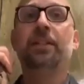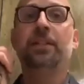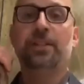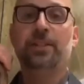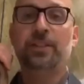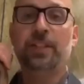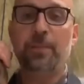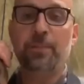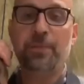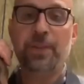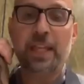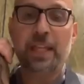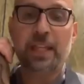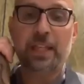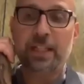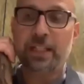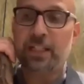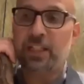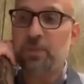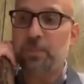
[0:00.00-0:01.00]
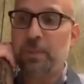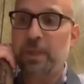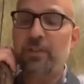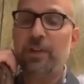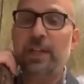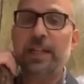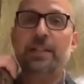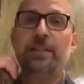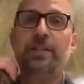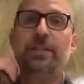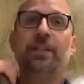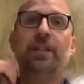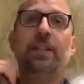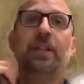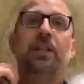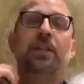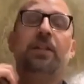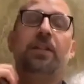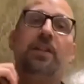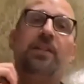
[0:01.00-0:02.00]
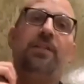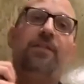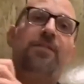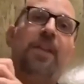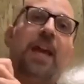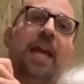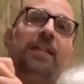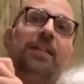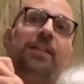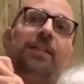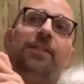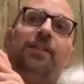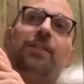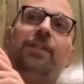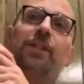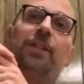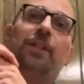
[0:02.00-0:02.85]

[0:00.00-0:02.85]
something an experience an event